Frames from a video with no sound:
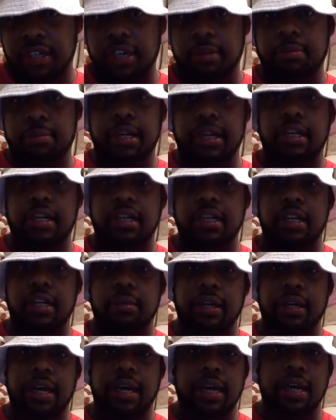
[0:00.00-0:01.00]
till they make it. They
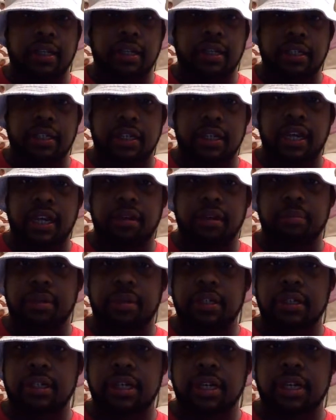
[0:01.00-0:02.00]
may act like they have
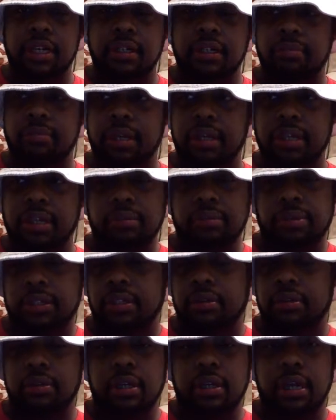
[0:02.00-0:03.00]
money. They may be
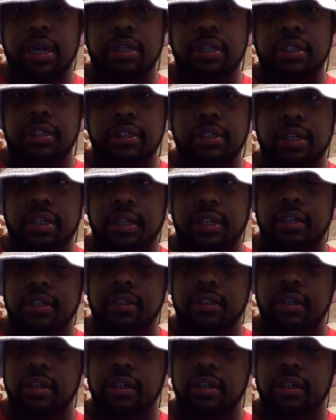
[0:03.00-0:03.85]
doing a lot of these things.